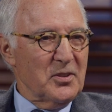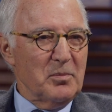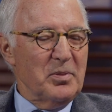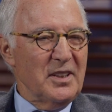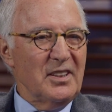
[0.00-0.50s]

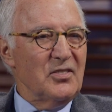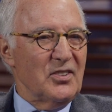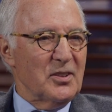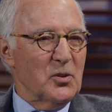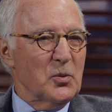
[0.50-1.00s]
It'll be
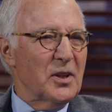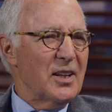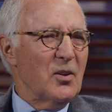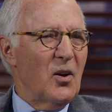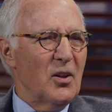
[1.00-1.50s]
easy, no
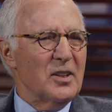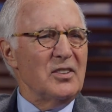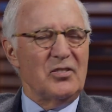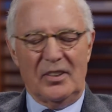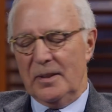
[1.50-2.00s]
night call,
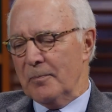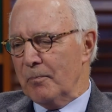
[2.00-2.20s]
easy.